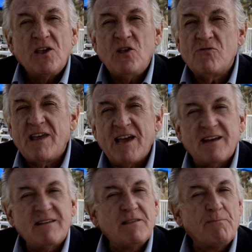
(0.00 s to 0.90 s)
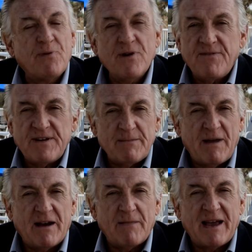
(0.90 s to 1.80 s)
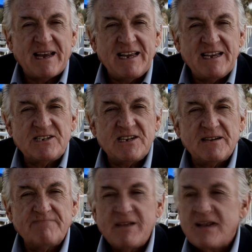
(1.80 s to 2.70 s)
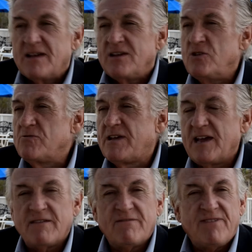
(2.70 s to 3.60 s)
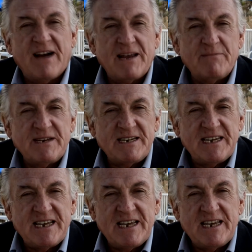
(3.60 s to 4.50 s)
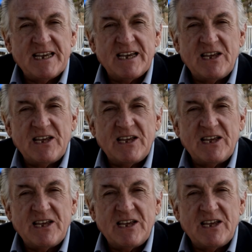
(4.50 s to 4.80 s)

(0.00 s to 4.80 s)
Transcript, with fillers: You get the perfect amount of magnesium, you get vitamin D,